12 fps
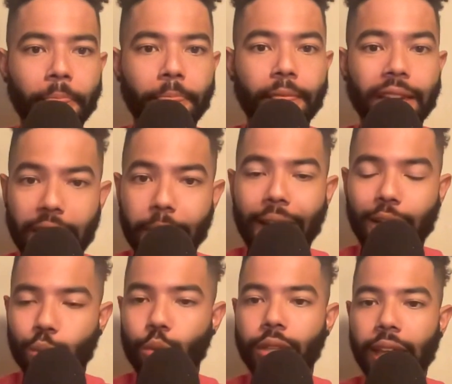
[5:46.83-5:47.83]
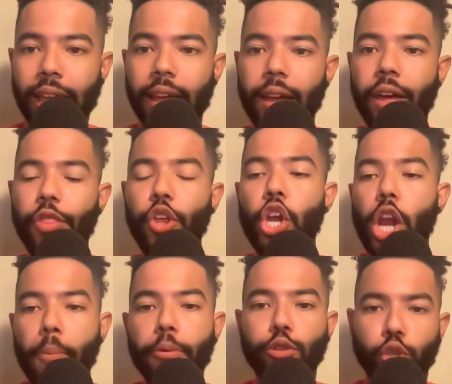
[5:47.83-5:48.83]
the D-backs will take the
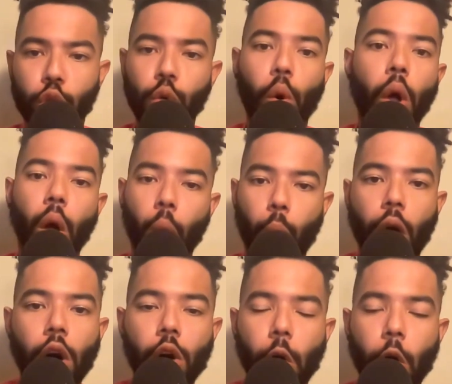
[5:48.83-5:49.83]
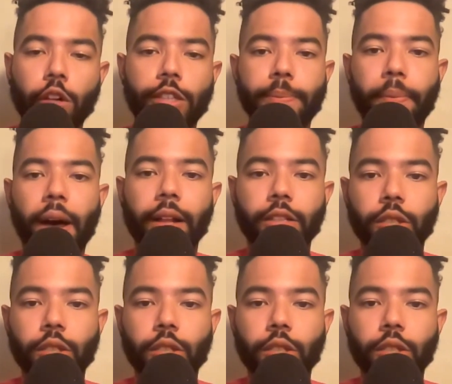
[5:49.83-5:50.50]
number 2 wild card spot.